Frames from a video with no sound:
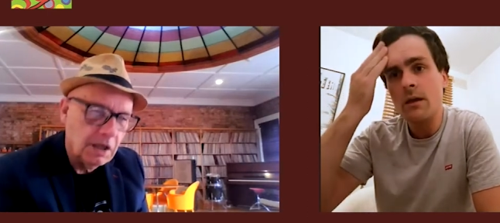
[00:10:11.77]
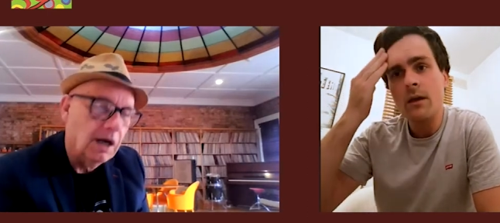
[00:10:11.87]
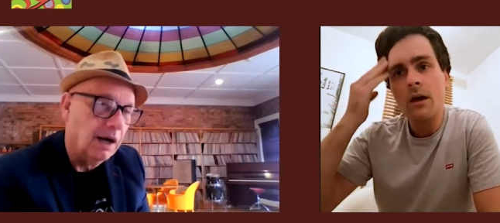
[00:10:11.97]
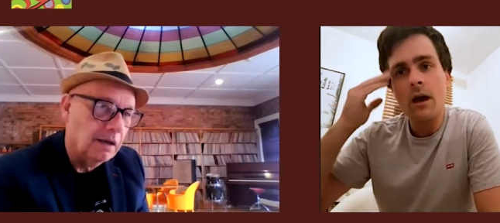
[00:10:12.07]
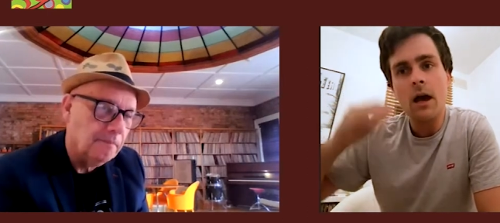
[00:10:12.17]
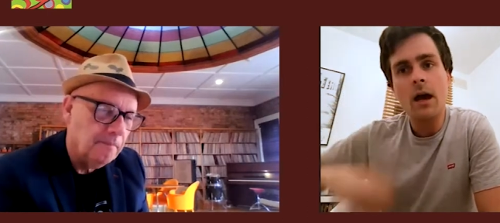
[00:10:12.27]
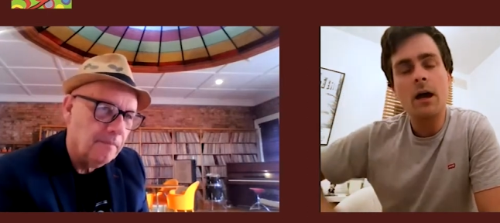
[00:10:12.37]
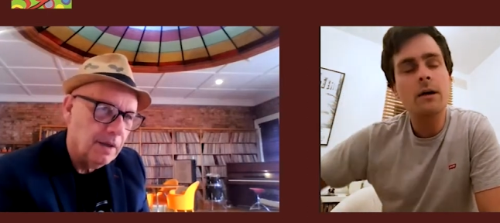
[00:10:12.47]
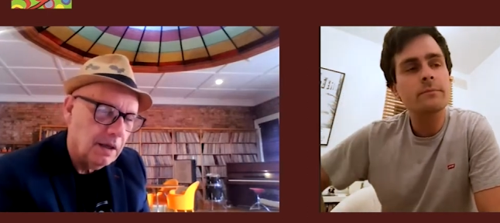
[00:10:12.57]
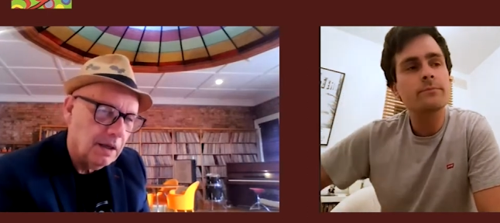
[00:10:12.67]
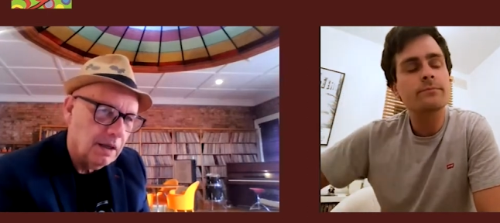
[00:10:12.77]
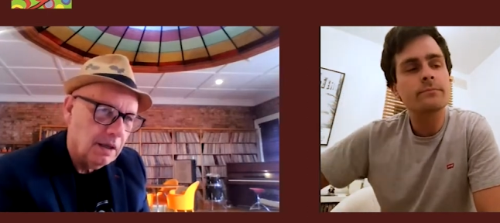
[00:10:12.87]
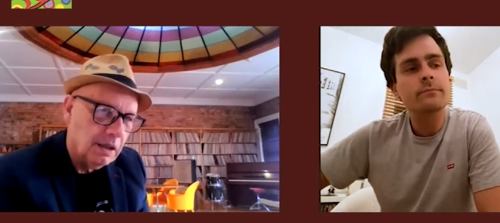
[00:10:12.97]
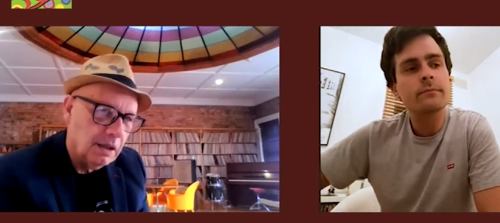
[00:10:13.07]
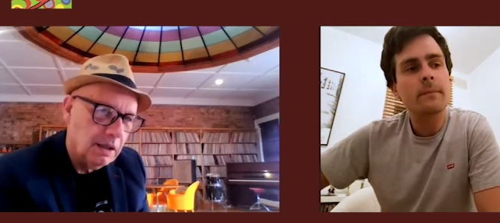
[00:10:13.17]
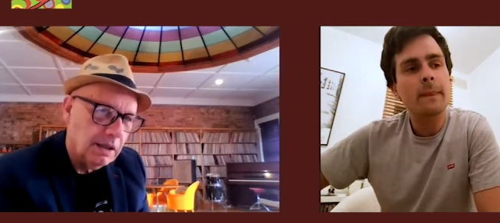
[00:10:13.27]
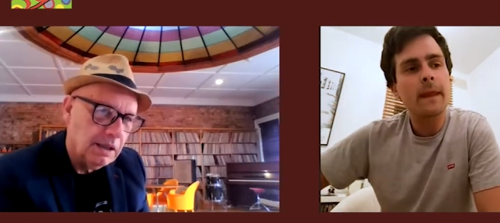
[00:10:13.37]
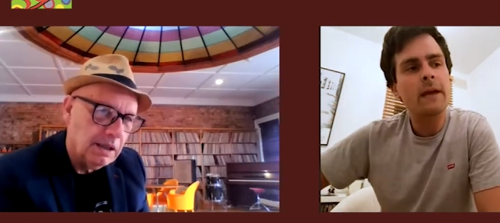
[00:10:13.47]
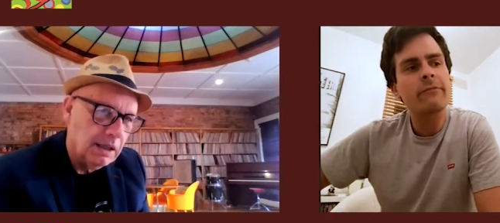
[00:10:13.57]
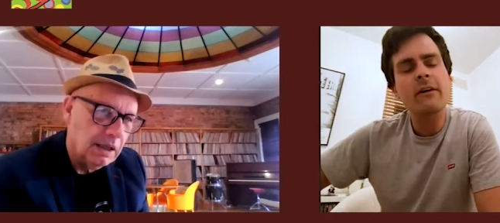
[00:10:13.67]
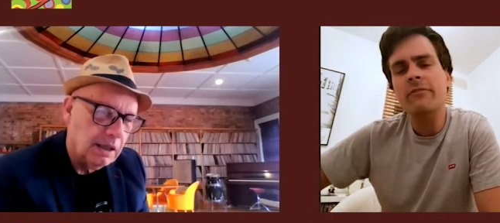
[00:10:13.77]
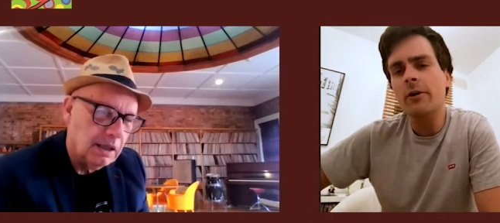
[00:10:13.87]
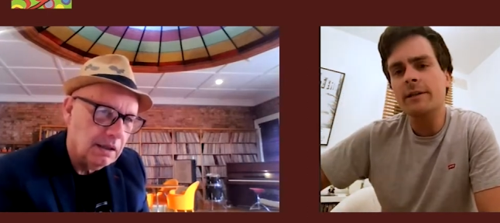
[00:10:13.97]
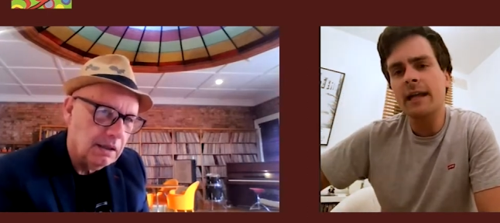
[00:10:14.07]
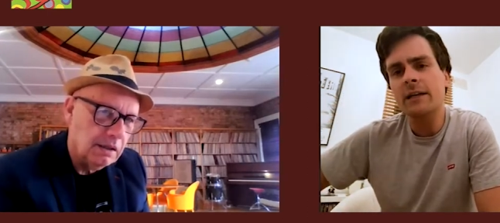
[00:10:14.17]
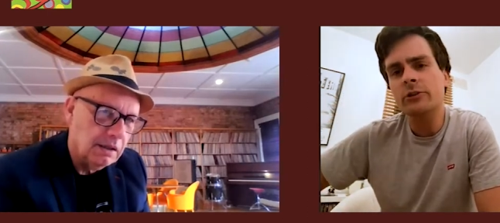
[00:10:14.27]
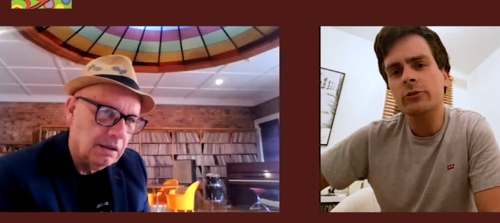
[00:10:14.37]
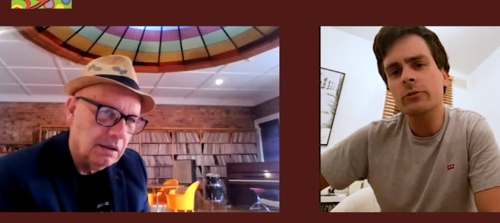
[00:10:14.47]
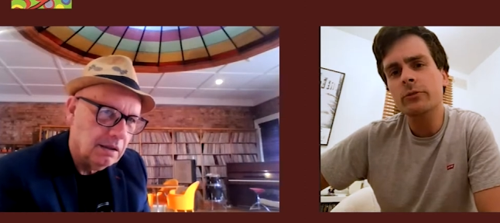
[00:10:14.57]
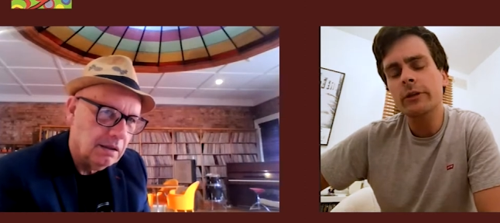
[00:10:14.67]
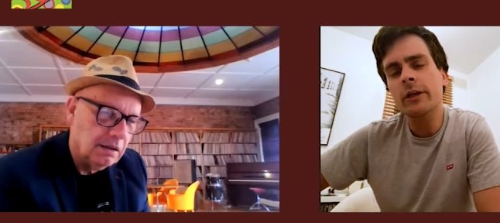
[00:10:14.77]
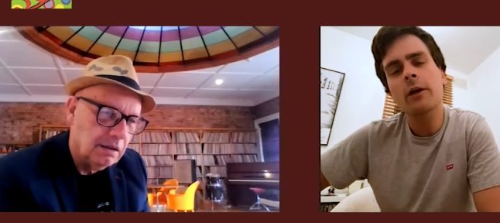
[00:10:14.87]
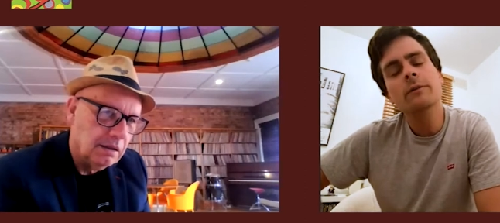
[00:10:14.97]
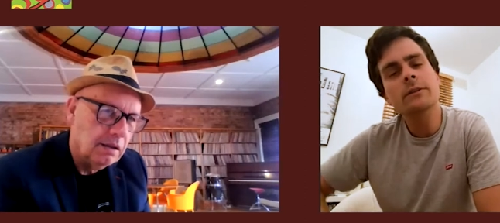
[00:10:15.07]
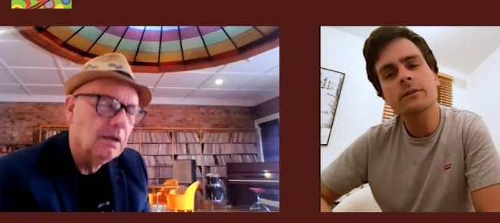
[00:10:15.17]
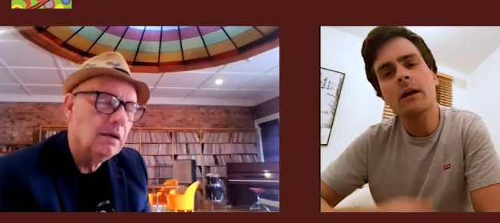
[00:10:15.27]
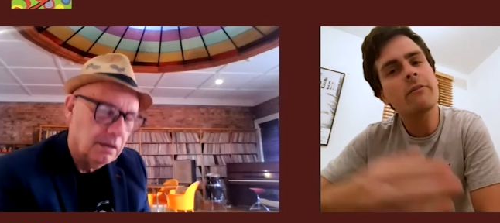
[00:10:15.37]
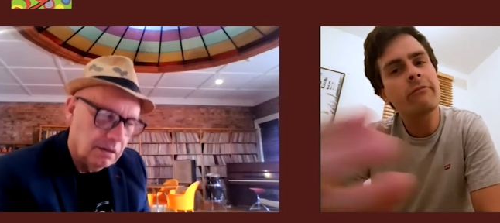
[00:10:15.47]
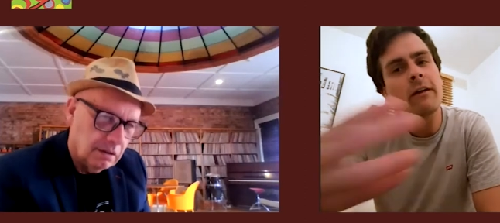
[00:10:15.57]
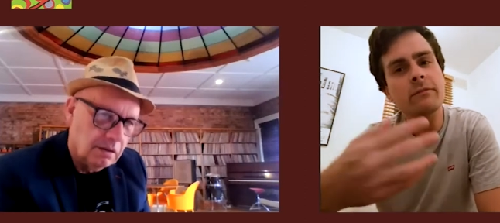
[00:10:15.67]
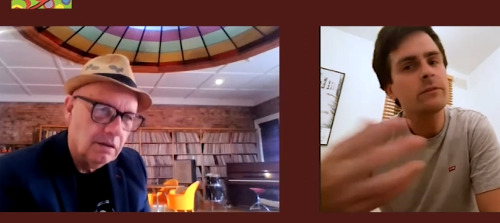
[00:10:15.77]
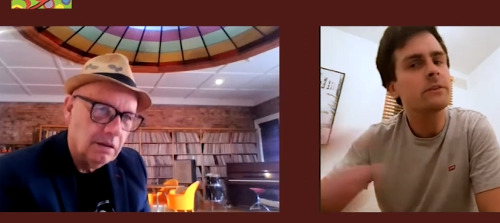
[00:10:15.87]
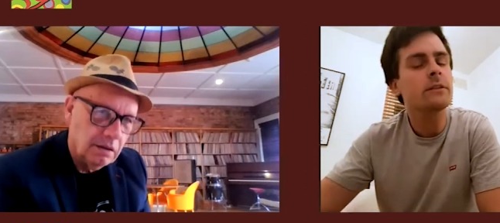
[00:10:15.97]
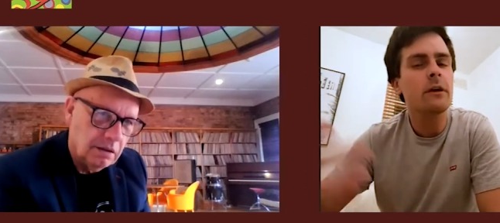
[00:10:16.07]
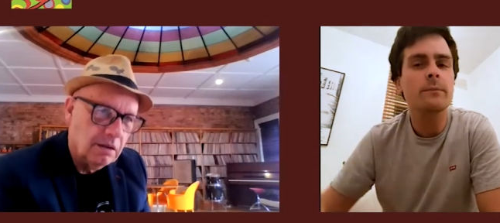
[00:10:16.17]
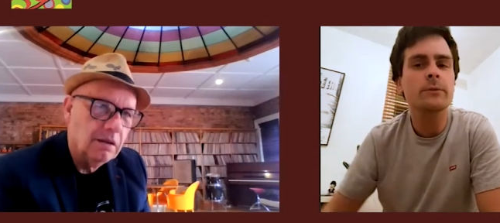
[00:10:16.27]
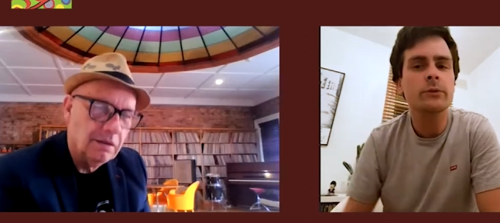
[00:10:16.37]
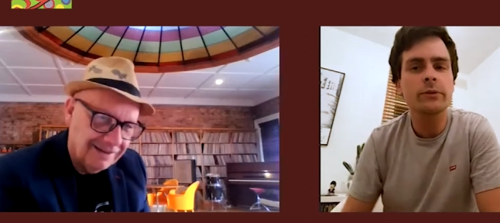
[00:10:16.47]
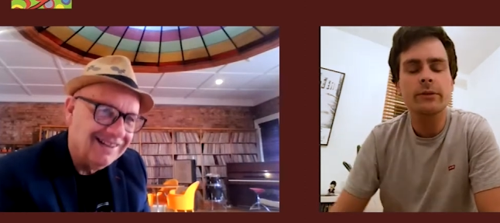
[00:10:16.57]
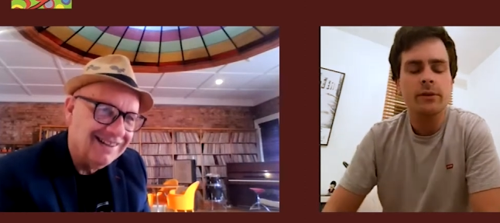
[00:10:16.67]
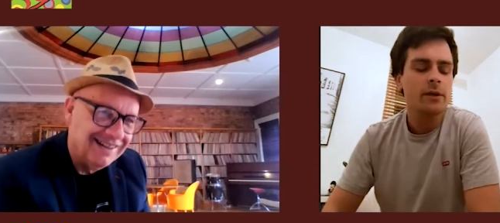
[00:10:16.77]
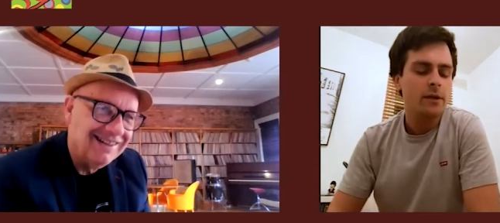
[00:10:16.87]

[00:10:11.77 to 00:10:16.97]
Speaker 1: Uh-huh. Um, it felt very natural, you know. It's just like friends, you know. I'm sure you,